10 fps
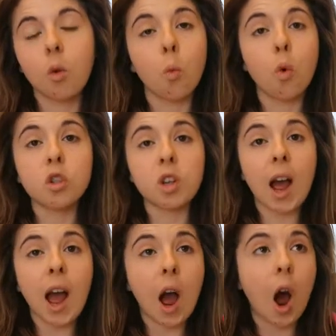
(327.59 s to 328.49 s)
Which
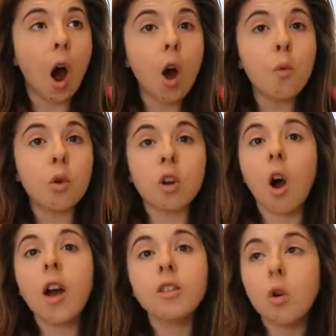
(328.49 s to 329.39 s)
I
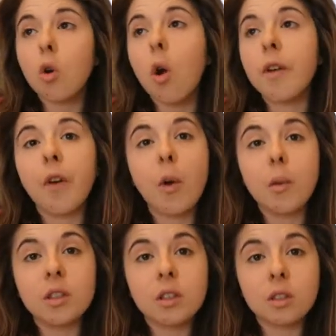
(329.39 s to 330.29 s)
don't know if I
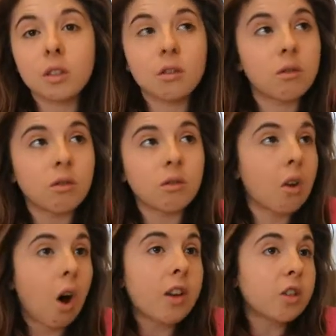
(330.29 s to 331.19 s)
would,
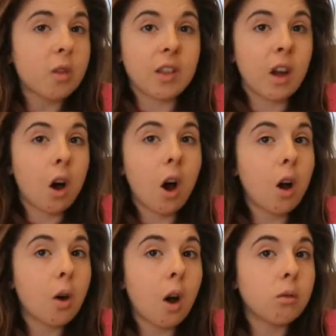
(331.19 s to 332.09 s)
I don't think
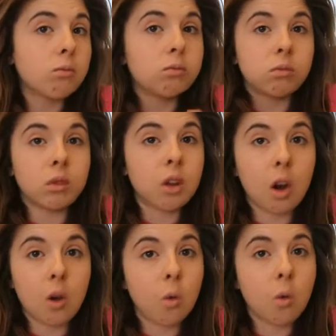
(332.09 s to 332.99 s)
you
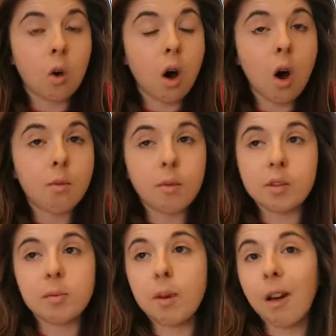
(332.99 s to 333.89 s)
know, I'd
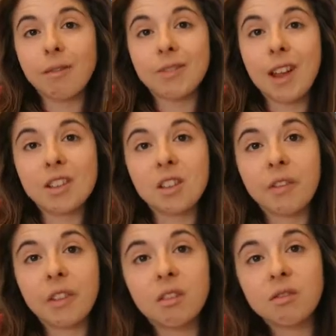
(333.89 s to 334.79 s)
probably just be like, nah,
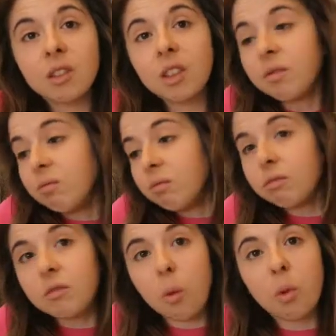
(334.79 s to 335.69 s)
stuff it.
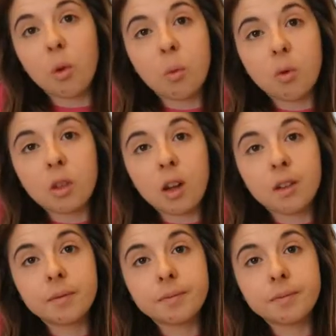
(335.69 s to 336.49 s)
Don't want the water.